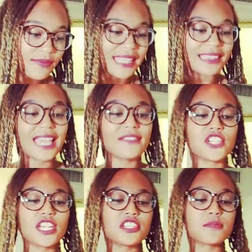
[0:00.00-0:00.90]
and
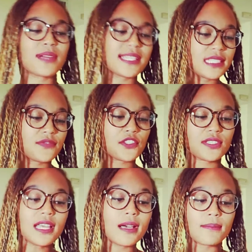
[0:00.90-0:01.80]
life-changing presence for
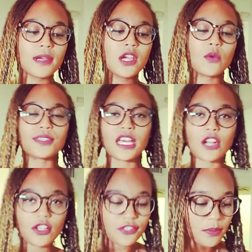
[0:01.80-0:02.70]
some
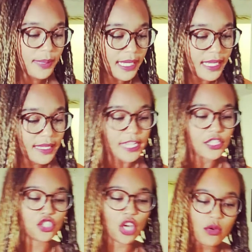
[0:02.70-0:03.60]
without also being a
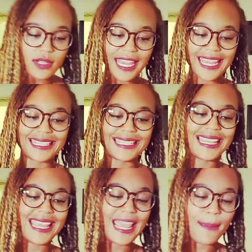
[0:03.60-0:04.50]
joke and
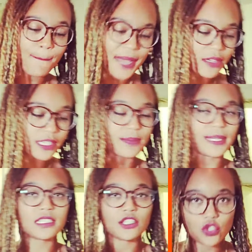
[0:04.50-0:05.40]
an
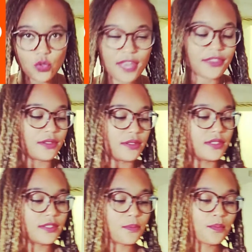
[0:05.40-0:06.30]
embarrassment to
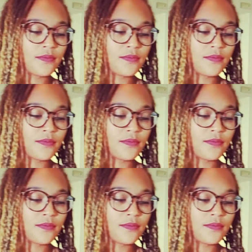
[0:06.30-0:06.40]
others.